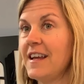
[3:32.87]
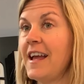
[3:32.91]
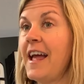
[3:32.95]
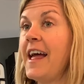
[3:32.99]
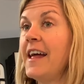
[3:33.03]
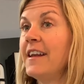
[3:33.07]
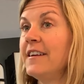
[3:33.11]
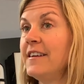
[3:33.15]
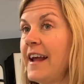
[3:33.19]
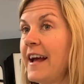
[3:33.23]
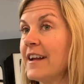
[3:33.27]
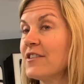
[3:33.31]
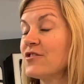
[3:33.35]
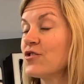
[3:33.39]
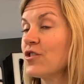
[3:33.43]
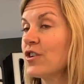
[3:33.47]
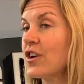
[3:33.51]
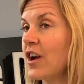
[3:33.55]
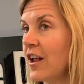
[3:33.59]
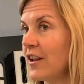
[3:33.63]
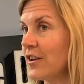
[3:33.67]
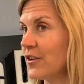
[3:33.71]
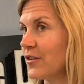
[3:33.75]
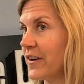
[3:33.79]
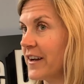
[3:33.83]
and natural
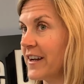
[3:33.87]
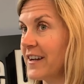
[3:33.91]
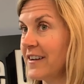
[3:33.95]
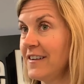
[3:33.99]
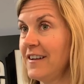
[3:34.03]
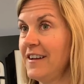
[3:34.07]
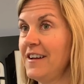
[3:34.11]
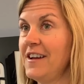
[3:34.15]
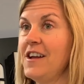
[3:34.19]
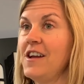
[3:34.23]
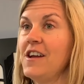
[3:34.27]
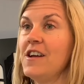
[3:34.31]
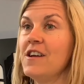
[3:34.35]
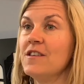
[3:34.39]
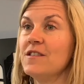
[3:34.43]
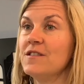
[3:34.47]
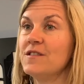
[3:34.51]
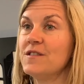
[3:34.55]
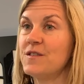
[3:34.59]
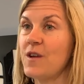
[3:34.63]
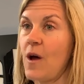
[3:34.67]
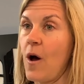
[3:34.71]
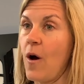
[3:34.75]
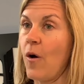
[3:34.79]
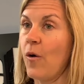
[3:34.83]
coloring,
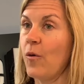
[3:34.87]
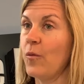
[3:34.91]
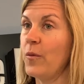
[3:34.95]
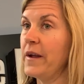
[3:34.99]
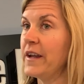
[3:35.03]
so